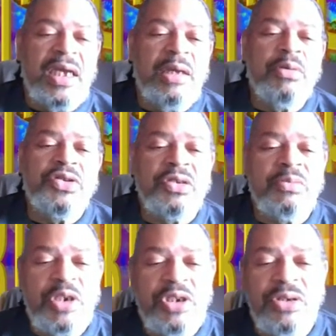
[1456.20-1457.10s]
He will
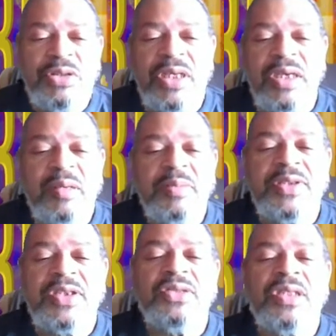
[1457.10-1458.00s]
subdue them
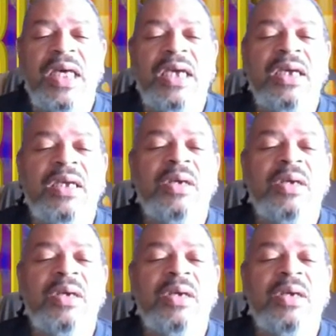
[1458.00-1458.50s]
so that they